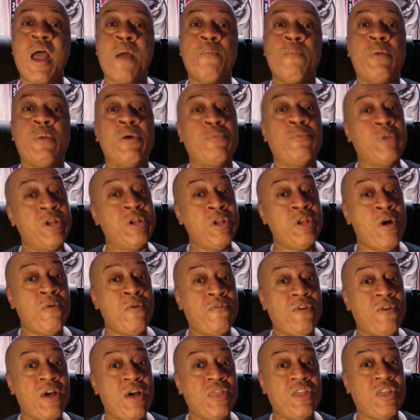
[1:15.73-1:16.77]
But with no
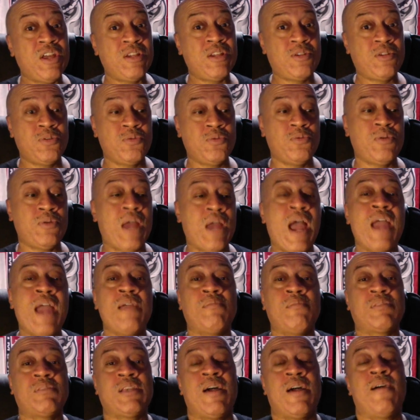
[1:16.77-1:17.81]
further ado, I
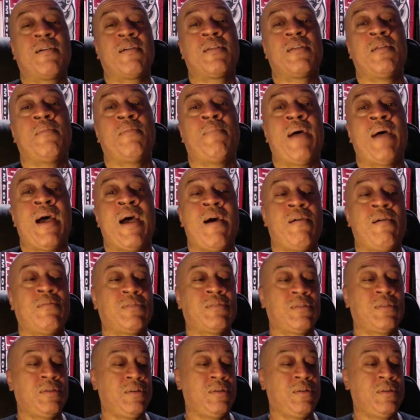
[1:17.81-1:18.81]
am talking about